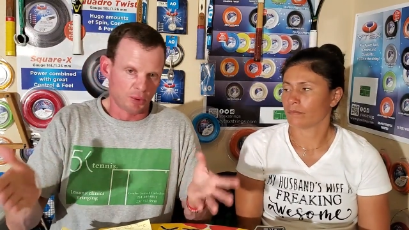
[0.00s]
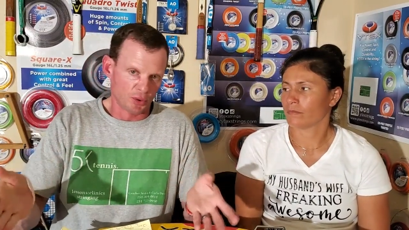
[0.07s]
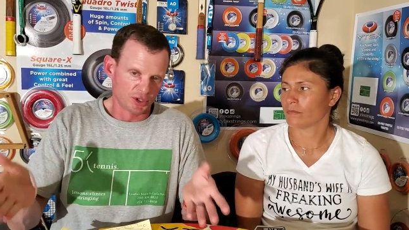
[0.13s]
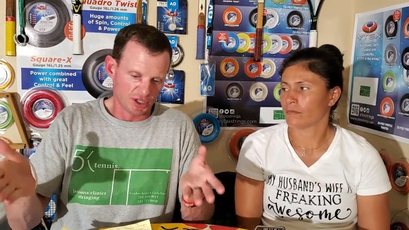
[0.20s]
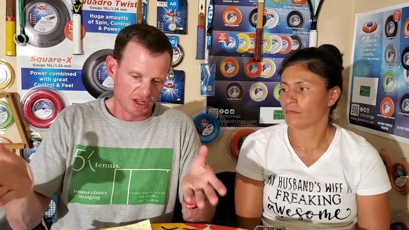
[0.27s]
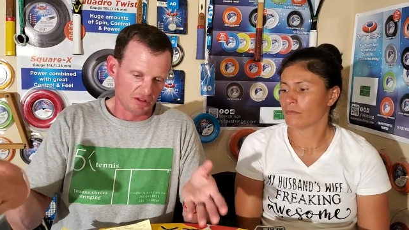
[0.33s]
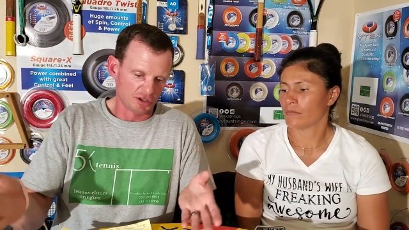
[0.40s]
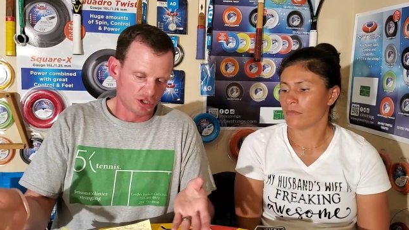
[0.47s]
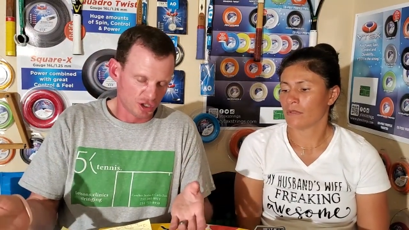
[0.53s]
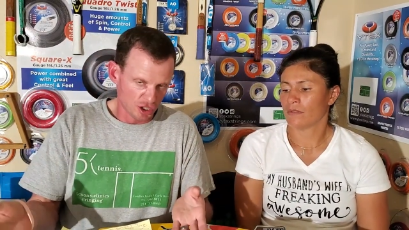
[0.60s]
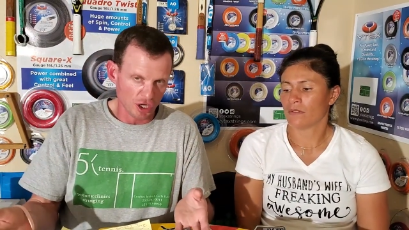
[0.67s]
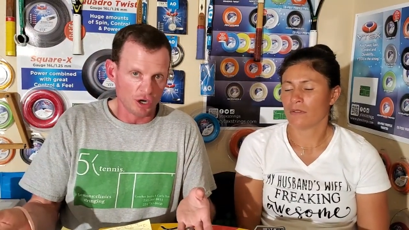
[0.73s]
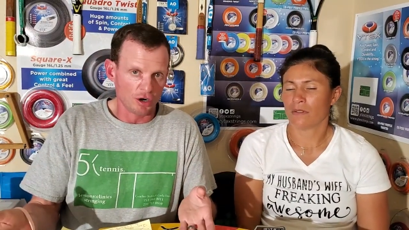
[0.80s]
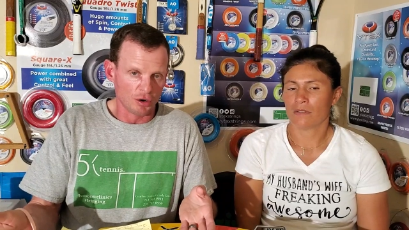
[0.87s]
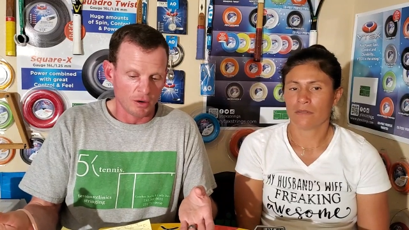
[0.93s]
Speaker 1: portion of the
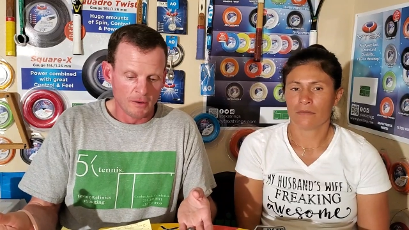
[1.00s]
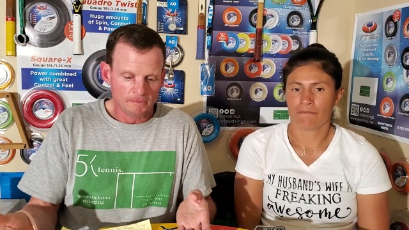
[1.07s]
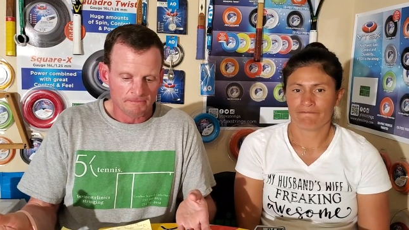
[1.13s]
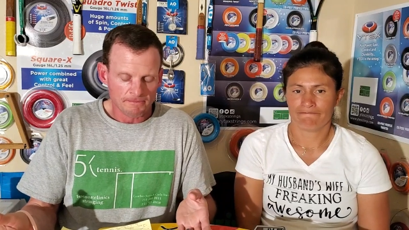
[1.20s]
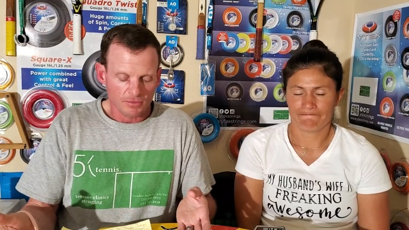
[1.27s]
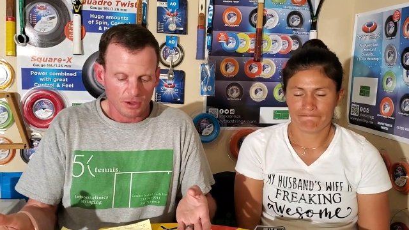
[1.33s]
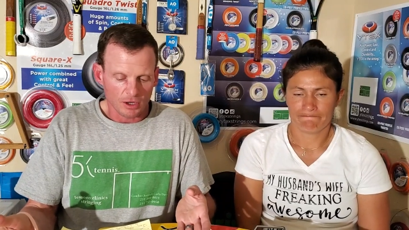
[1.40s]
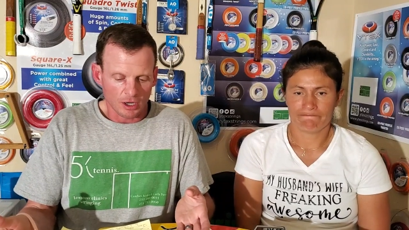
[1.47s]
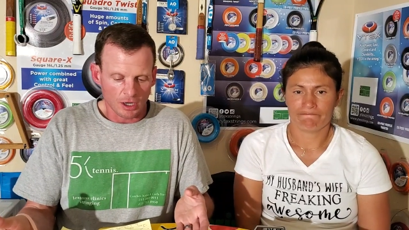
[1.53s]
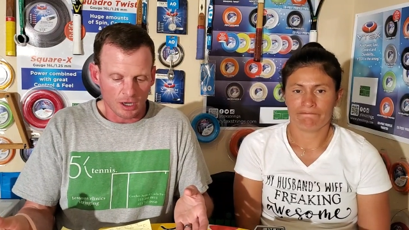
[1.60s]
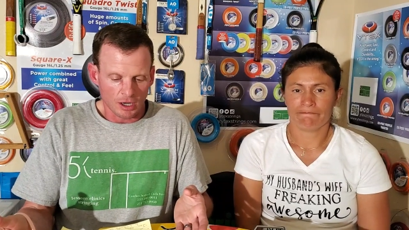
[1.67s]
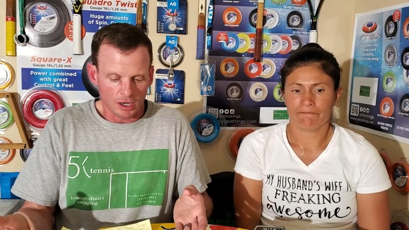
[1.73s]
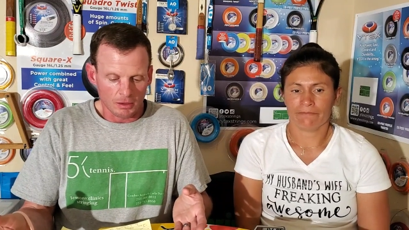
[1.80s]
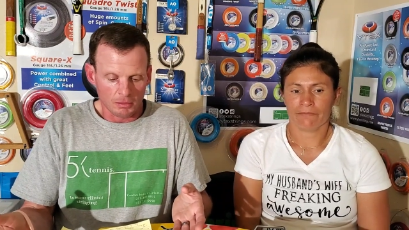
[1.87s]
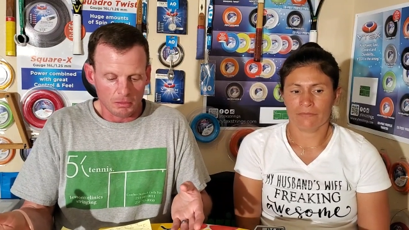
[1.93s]
show.
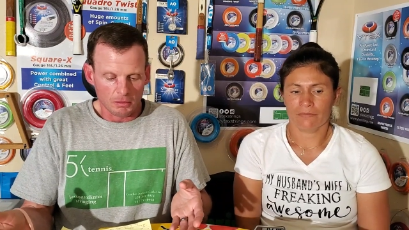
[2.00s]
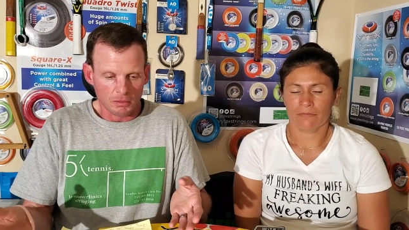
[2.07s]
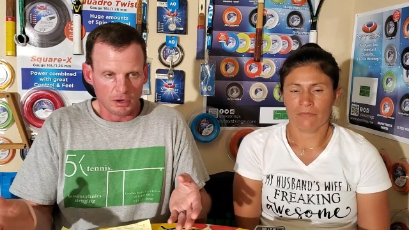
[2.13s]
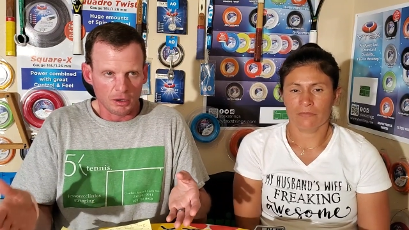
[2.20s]
Um,